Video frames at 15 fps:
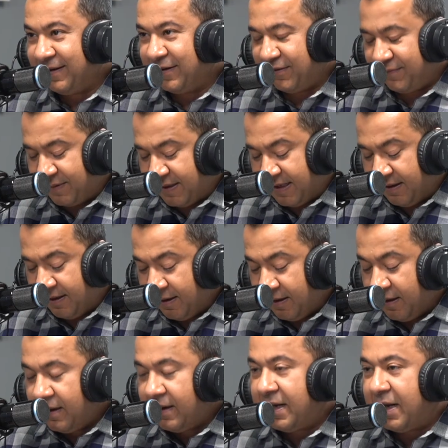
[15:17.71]
so spread out.
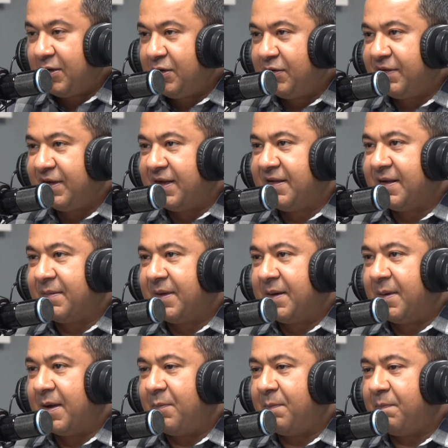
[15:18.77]
Now you said something
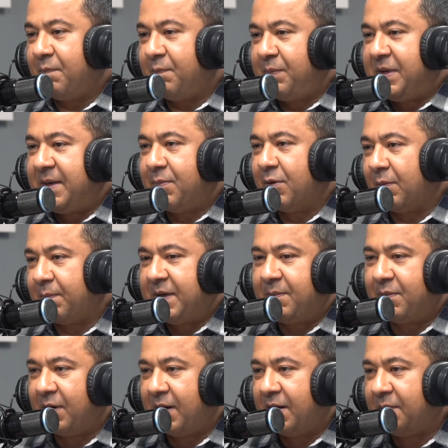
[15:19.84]
about people.
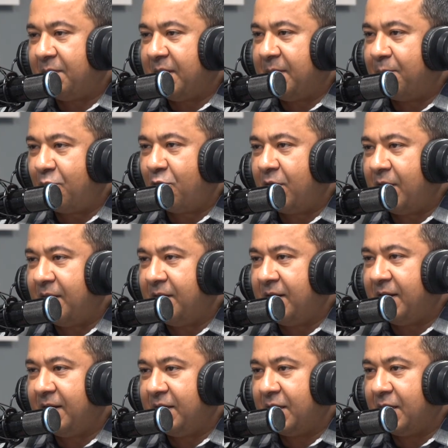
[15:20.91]
People are important,
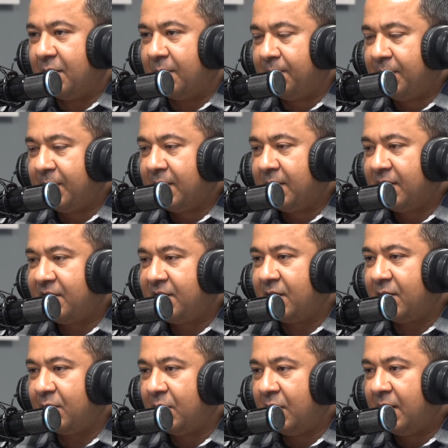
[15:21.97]
you know.
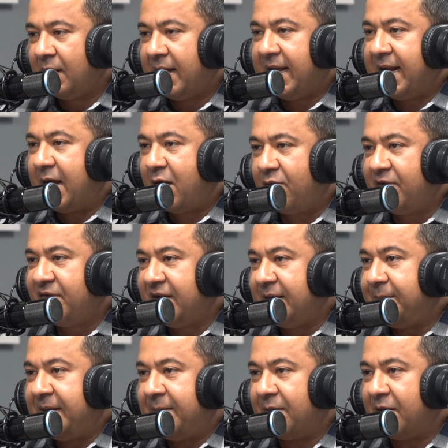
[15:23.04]
So, and I always say
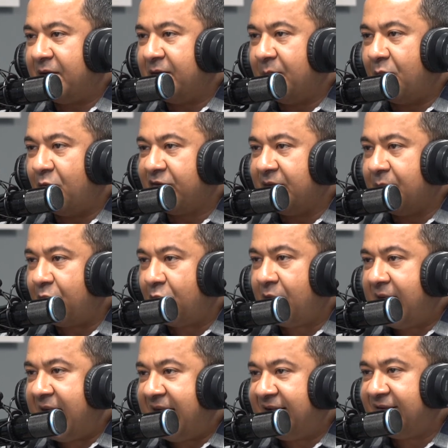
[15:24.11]
people are the most
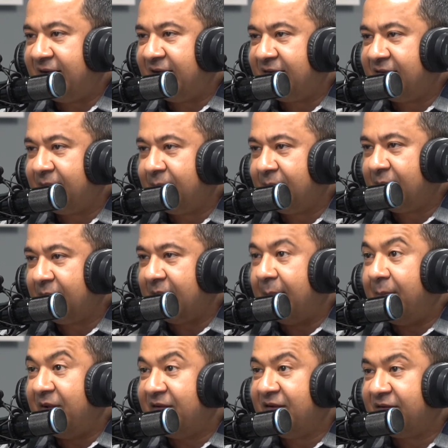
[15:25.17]
important assets a
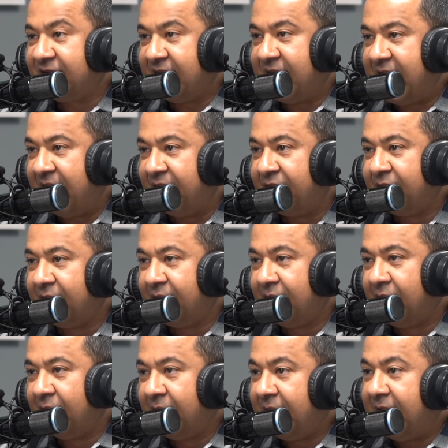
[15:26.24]
business can have.
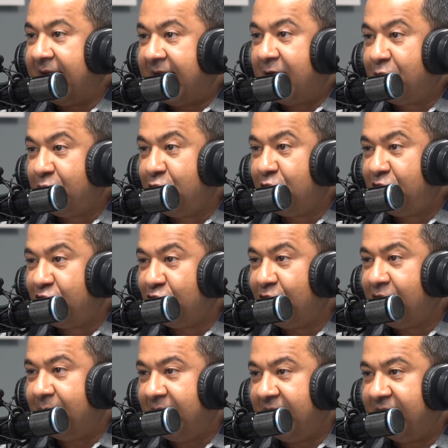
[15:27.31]
Right. And I know you
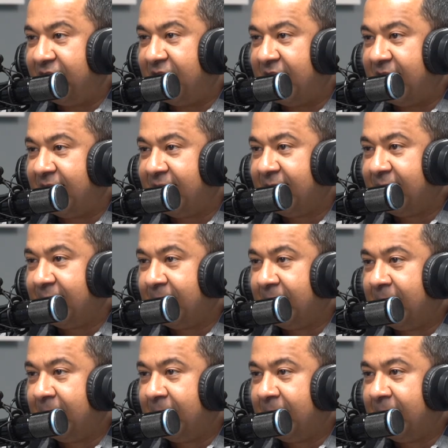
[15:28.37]
truly believe that. Right.